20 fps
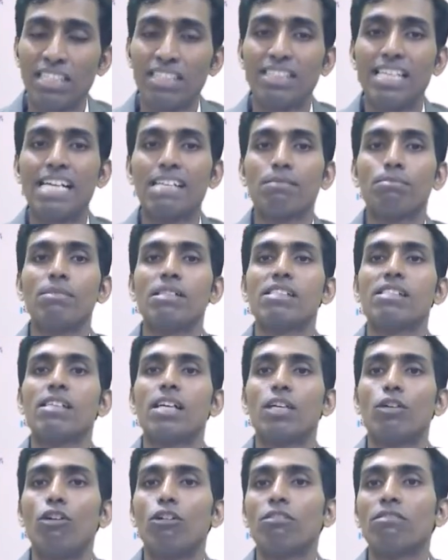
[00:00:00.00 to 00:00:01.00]
That means the
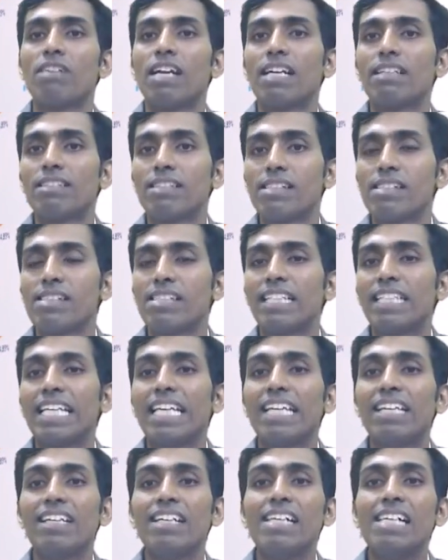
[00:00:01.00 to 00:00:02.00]
contract is
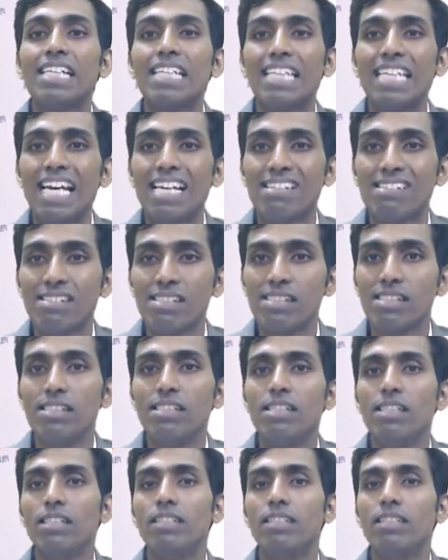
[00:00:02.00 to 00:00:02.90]
getting cancelled.